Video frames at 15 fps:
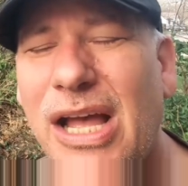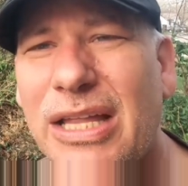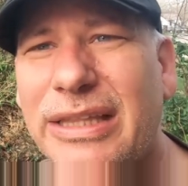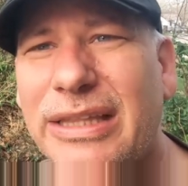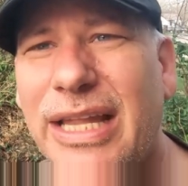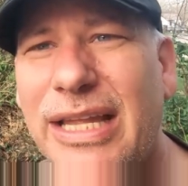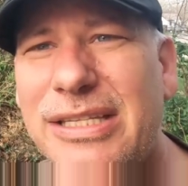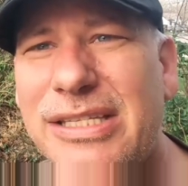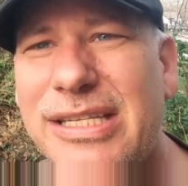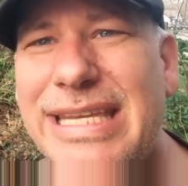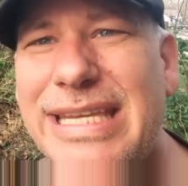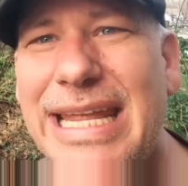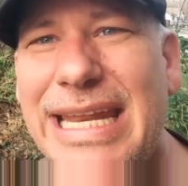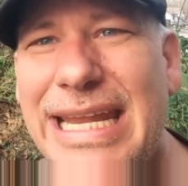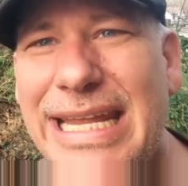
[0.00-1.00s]
Uh, let's
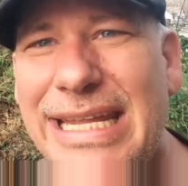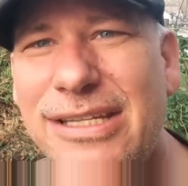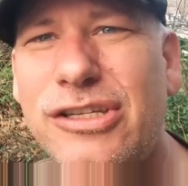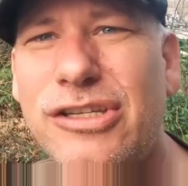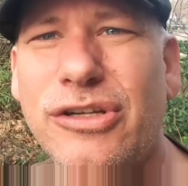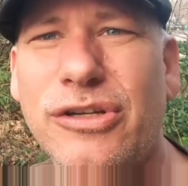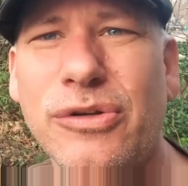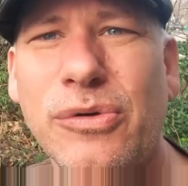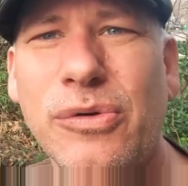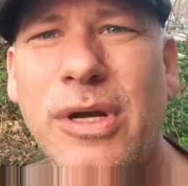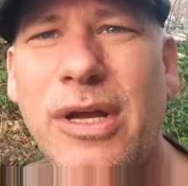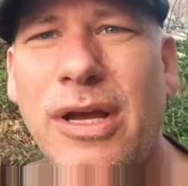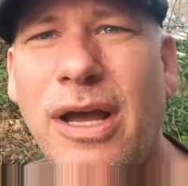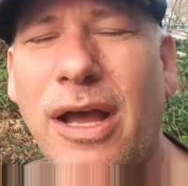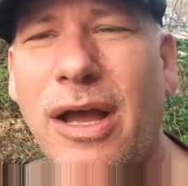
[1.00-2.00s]
get into
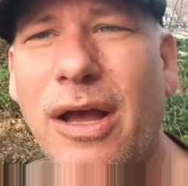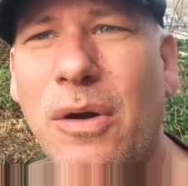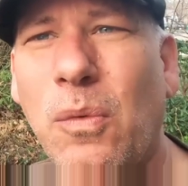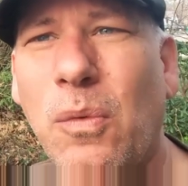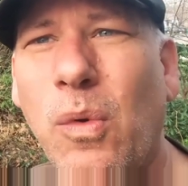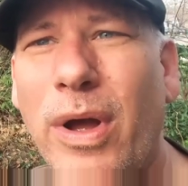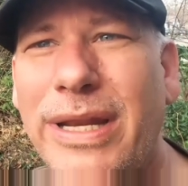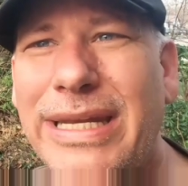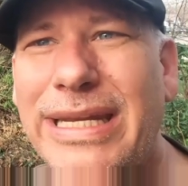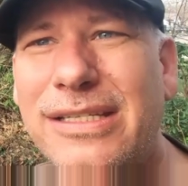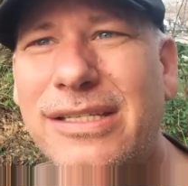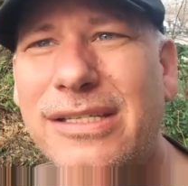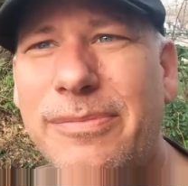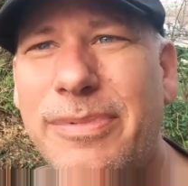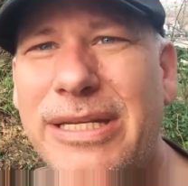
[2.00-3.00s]
uh, what
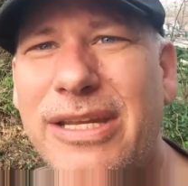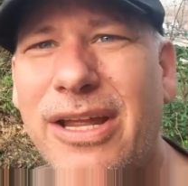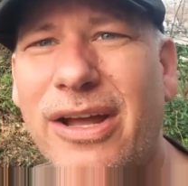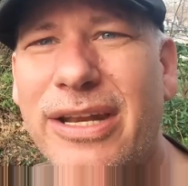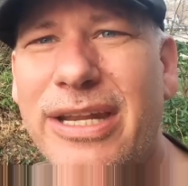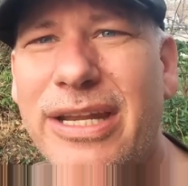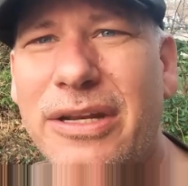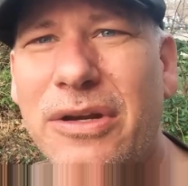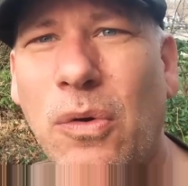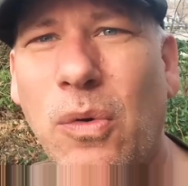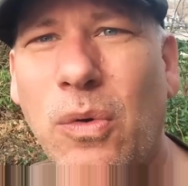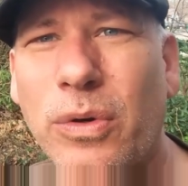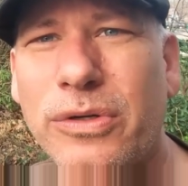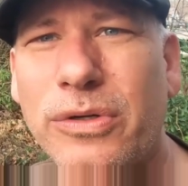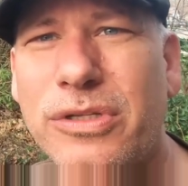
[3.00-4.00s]
needs to be done in
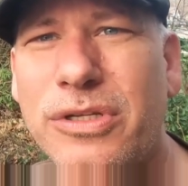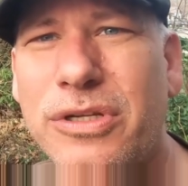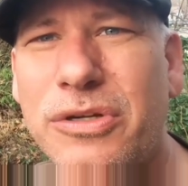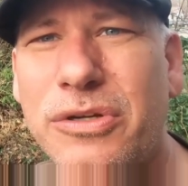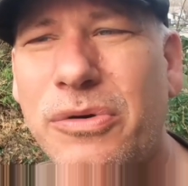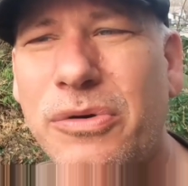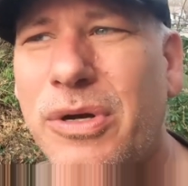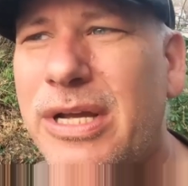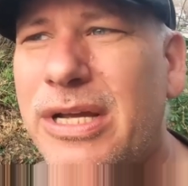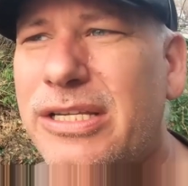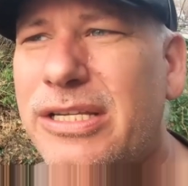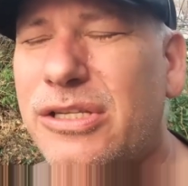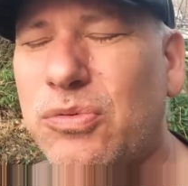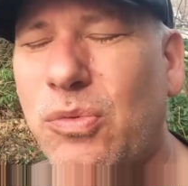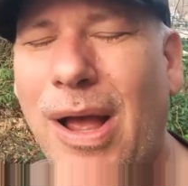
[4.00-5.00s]
order to
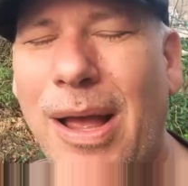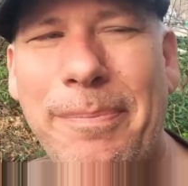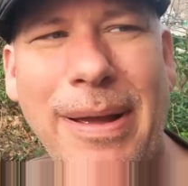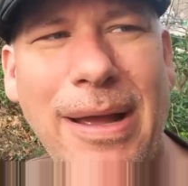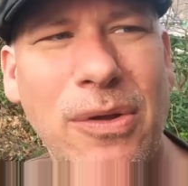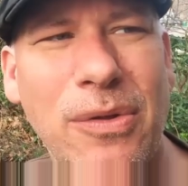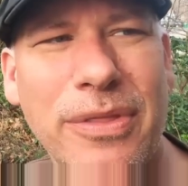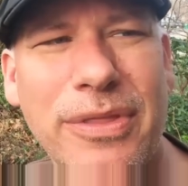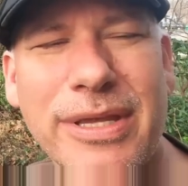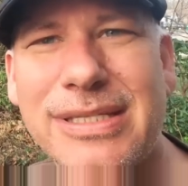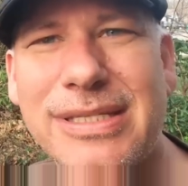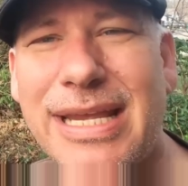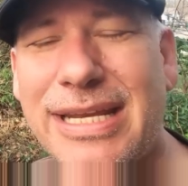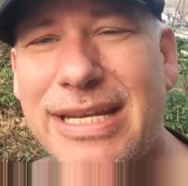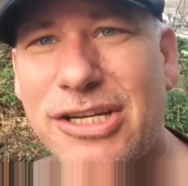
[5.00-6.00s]
swap out
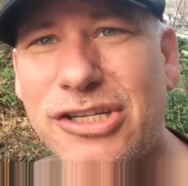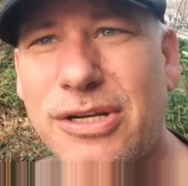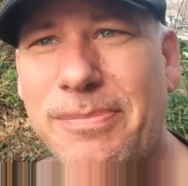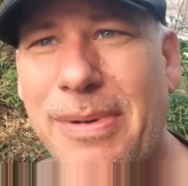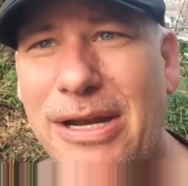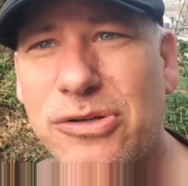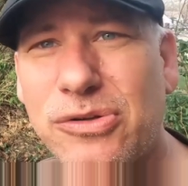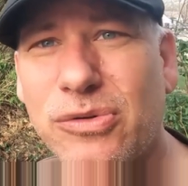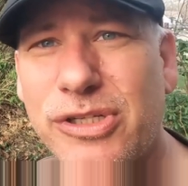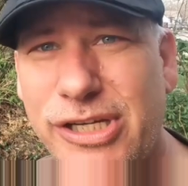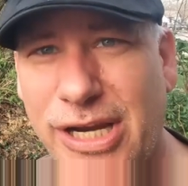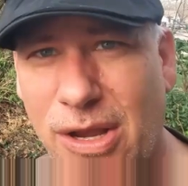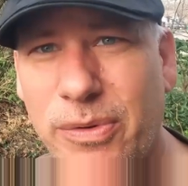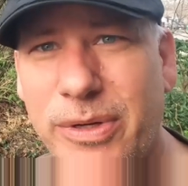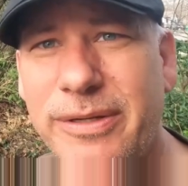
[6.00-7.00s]
this ignition module,
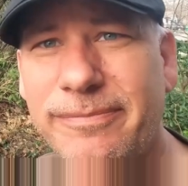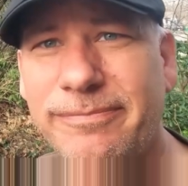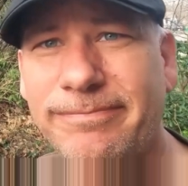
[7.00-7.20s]
shall we?